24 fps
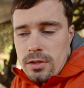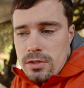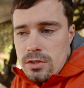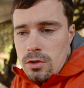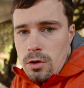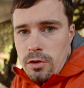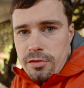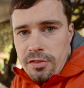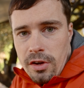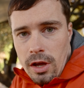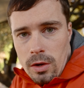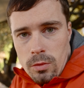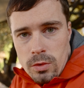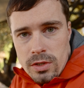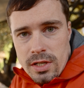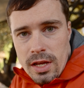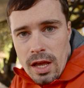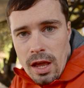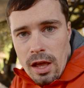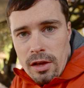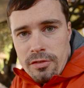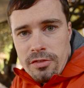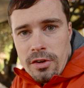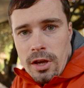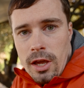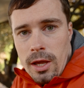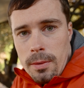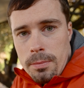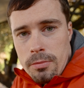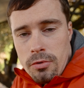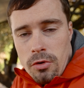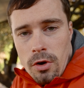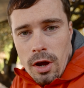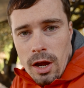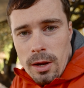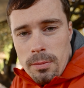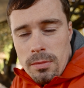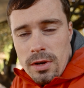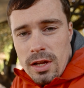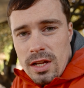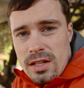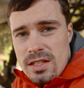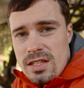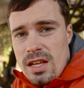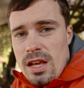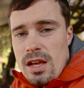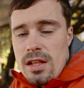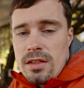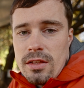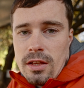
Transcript: So if I would have a prime lens,